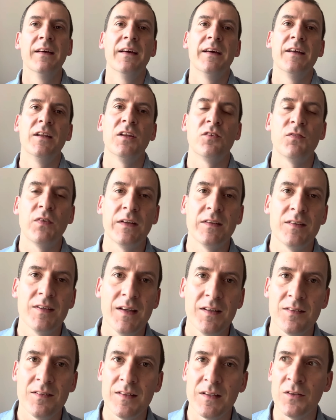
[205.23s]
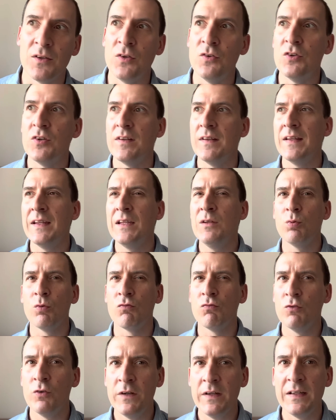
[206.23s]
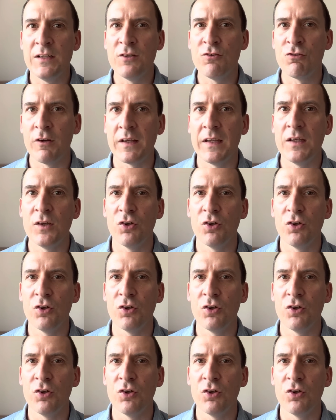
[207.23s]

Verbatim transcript: It's fantastic news, and these were really tricky